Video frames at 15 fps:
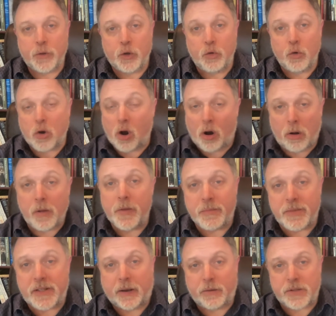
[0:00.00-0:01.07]
who called
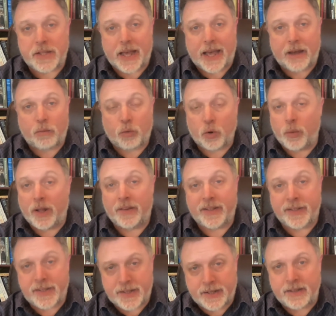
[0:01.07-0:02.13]
themselves that were
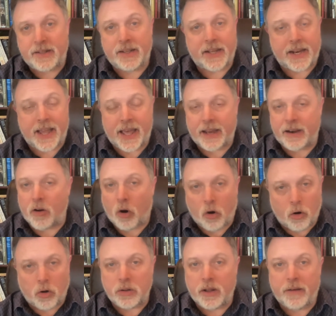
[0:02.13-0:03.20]
well-intended and had
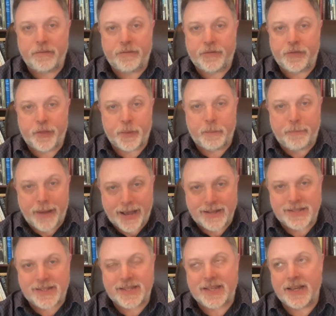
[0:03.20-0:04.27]
all of the
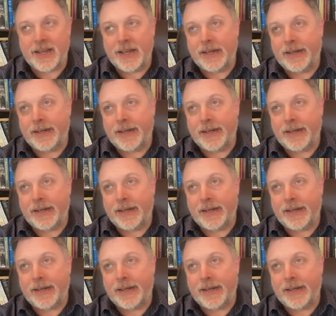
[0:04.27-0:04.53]
best